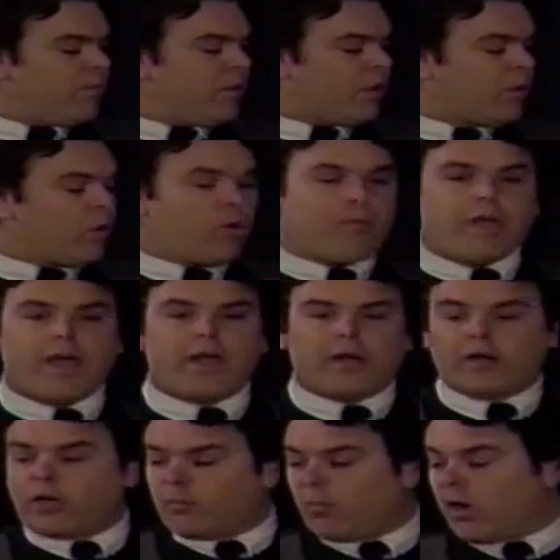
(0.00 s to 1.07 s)
the
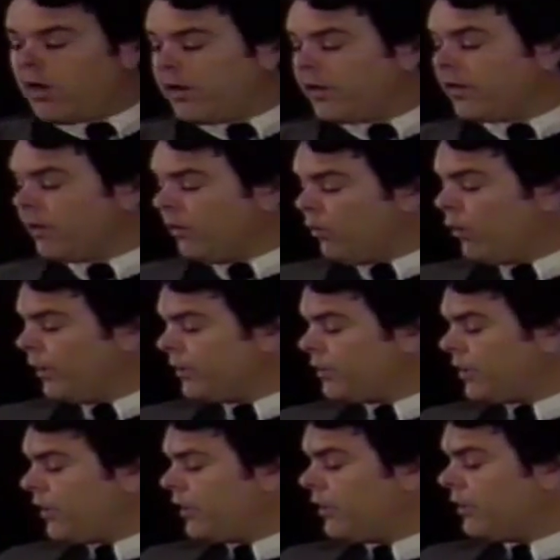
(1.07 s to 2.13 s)
chromatic harmonica,
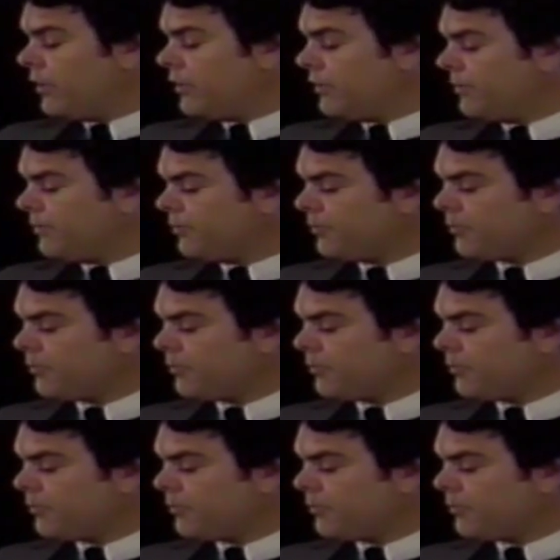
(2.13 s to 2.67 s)
which is